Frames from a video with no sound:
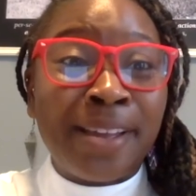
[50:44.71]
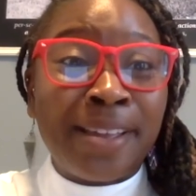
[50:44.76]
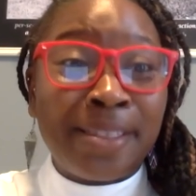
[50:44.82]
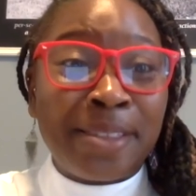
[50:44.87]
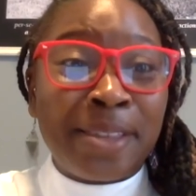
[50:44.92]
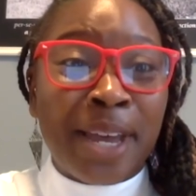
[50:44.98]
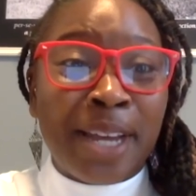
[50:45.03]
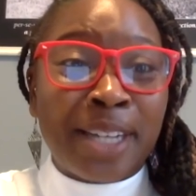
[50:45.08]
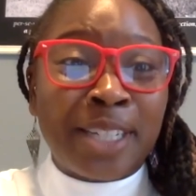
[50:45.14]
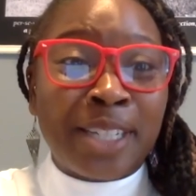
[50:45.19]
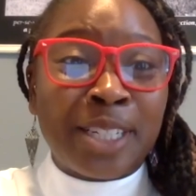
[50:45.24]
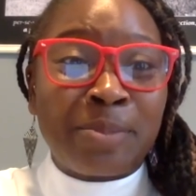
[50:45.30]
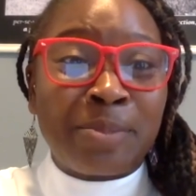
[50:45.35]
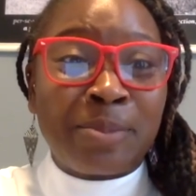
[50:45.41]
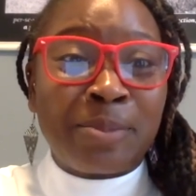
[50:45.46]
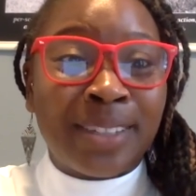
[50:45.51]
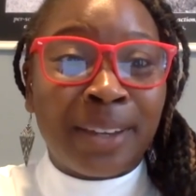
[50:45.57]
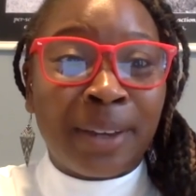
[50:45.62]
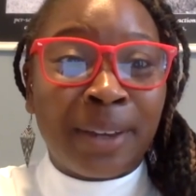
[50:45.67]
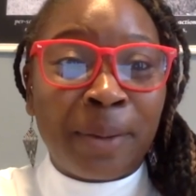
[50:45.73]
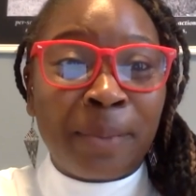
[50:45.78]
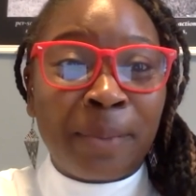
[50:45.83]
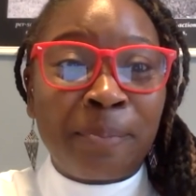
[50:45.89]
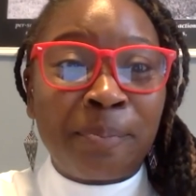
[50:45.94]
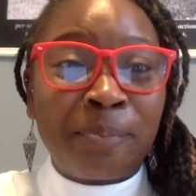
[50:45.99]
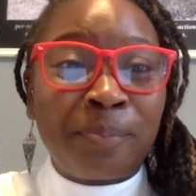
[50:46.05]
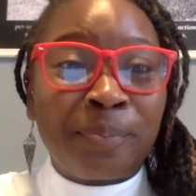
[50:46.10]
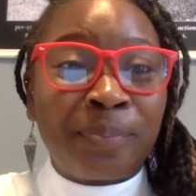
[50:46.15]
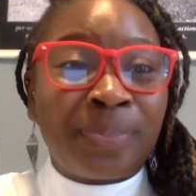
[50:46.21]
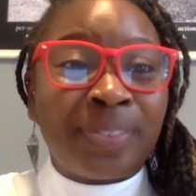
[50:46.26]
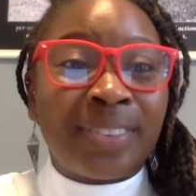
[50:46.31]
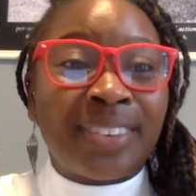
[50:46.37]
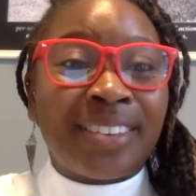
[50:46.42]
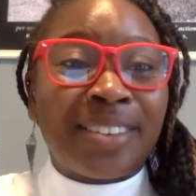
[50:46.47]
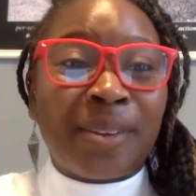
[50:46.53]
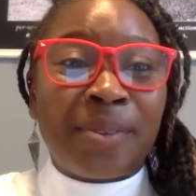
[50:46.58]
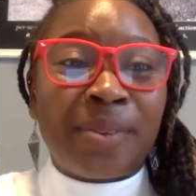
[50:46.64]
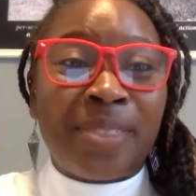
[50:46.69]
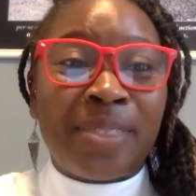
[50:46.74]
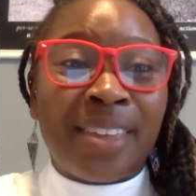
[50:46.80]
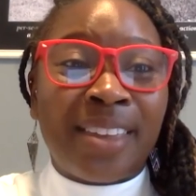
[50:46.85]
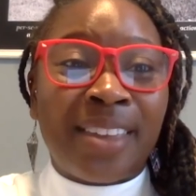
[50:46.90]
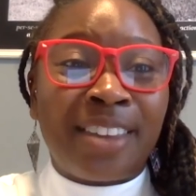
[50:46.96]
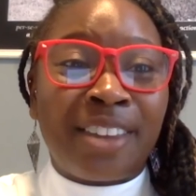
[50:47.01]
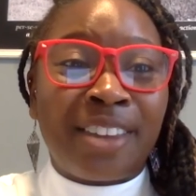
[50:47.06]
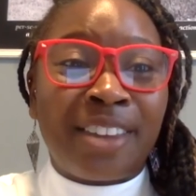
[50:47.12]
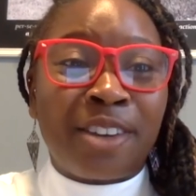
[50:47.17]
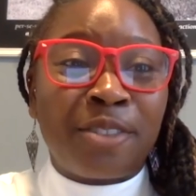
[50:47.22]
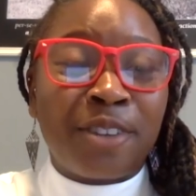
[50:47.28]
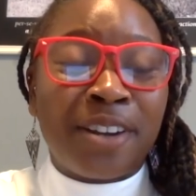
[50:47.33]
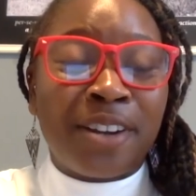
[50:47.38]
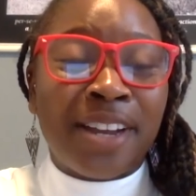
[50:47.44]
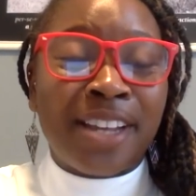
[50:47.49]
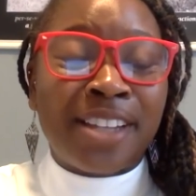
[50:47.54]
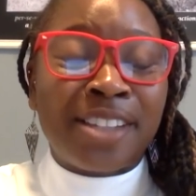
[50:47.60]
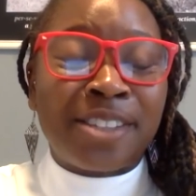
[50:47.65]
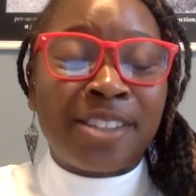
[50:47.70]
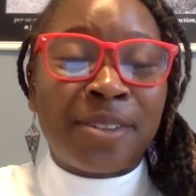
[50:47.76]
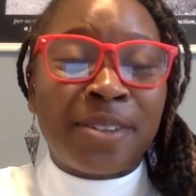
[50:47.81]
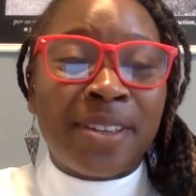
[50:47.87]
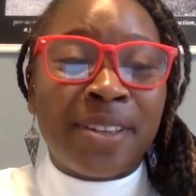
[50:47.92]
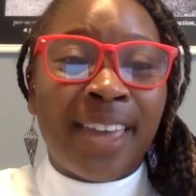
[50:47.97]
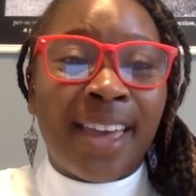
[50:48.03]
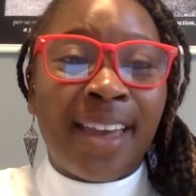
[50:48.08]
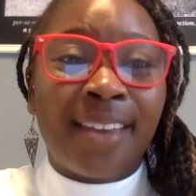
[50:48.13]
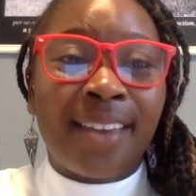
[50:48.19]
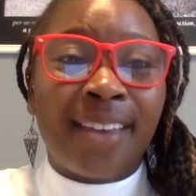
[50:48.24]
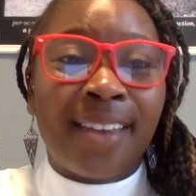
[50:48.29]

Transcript: the actual museum. So, thank you for answering that.